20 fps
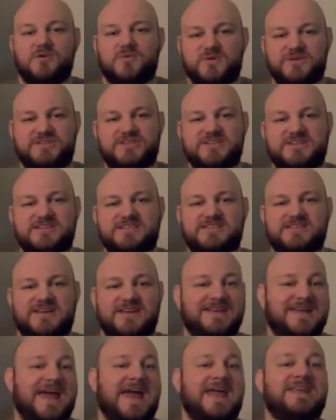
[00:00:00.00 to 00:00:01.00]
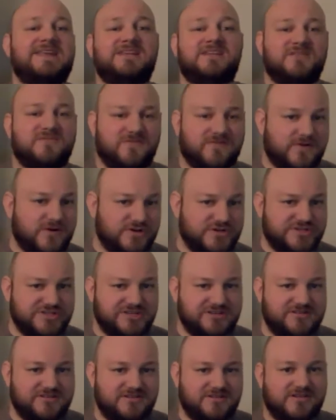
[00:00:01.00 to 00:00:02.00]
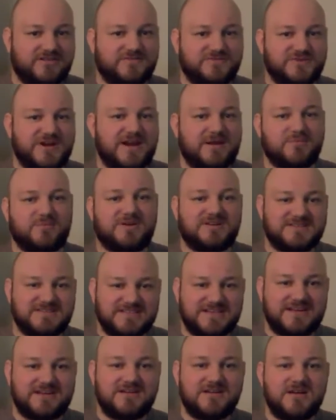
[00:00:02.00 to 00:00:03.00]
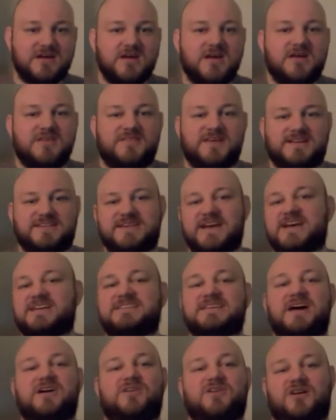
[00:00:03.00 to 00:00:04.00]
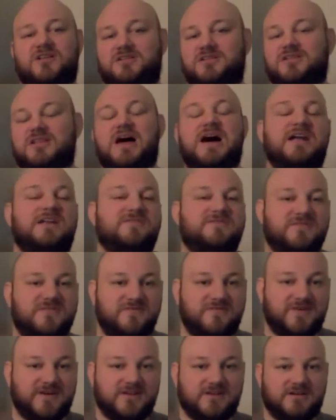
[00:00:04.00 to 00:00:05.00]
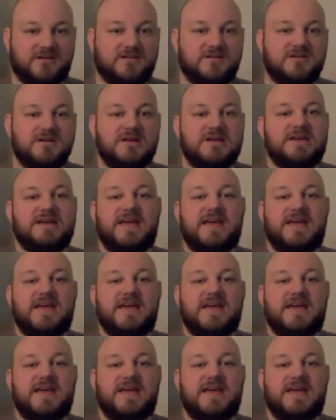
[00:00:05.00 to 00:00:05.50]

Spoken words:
which is an edited version of Dragon Ball Z that takes out a lot of the filler